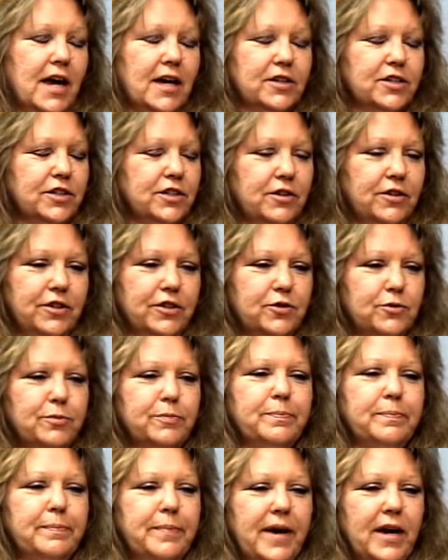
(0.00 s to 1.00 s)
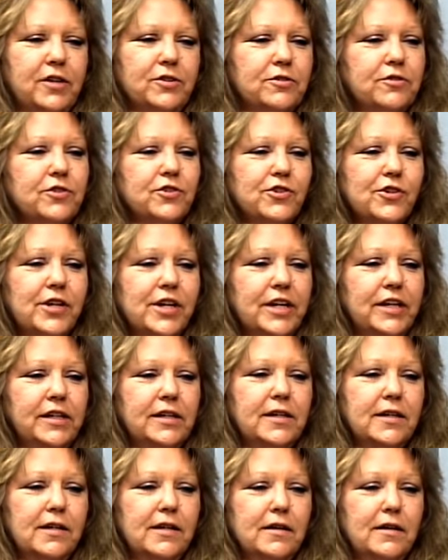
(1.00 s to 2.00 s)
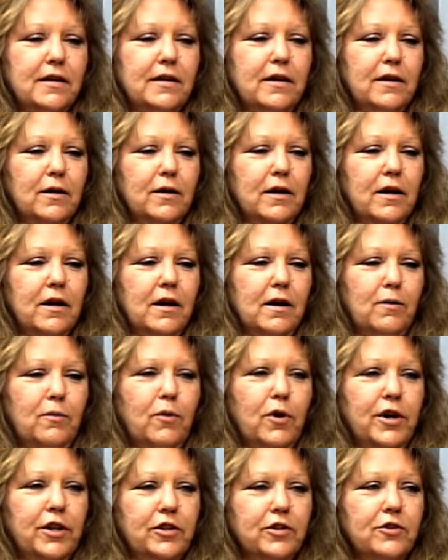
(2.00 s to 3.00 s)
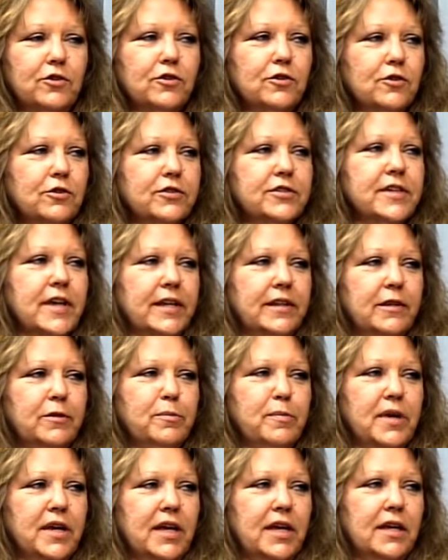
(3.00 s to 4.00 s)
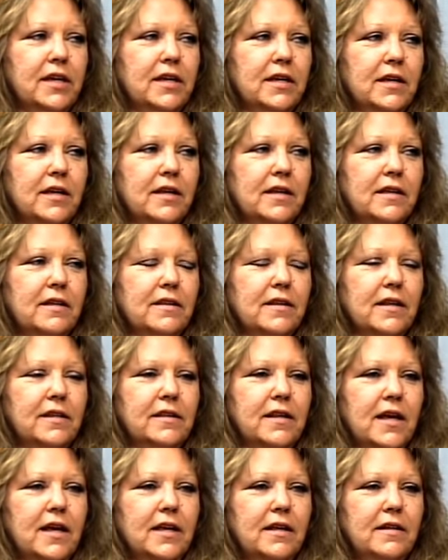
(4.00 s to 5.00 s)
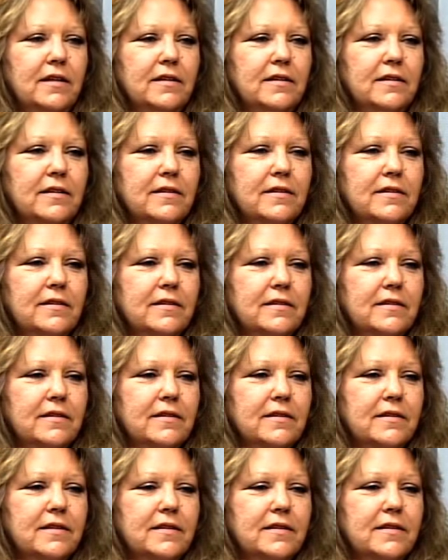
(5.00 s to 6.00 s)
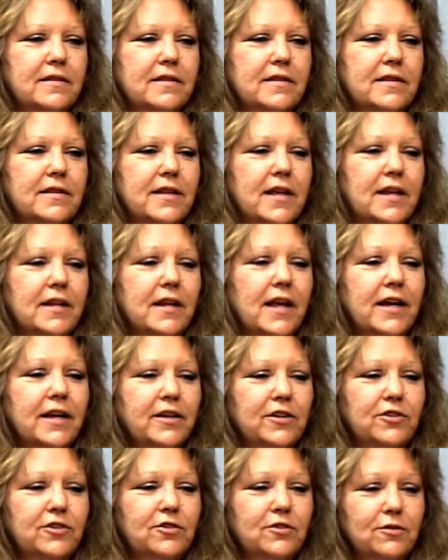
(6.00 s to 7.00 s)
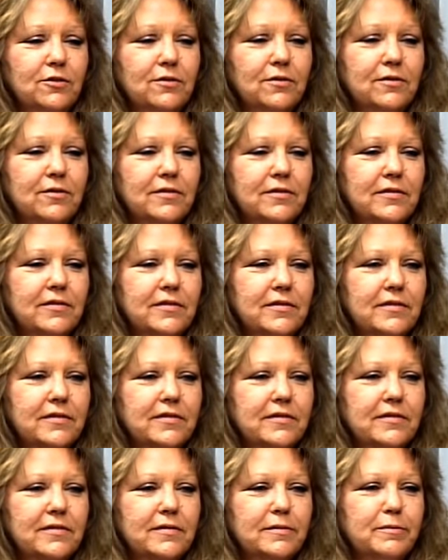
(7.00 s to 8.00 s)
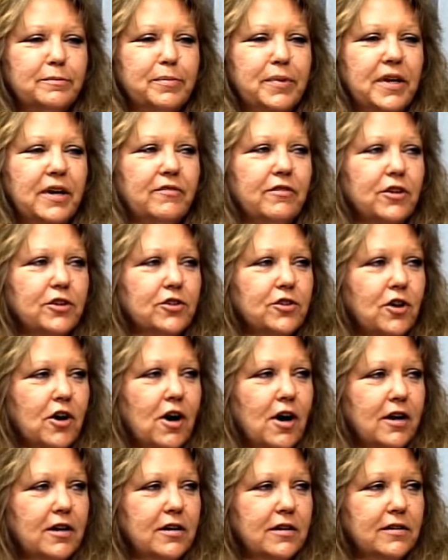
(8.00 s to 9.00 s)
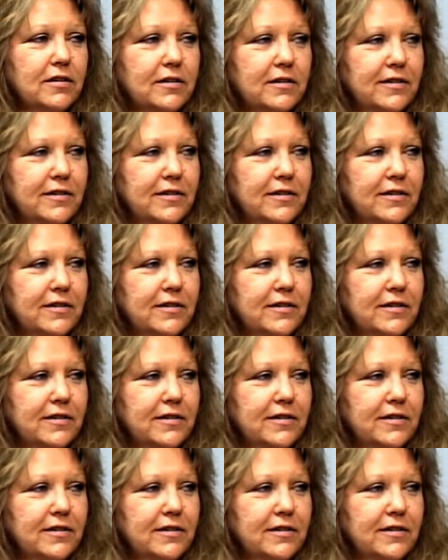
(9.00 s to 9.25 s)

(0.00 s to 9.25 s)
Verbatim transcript: actually on this past retreat, uh, one of the girls said to me that they, they like to be able to talk.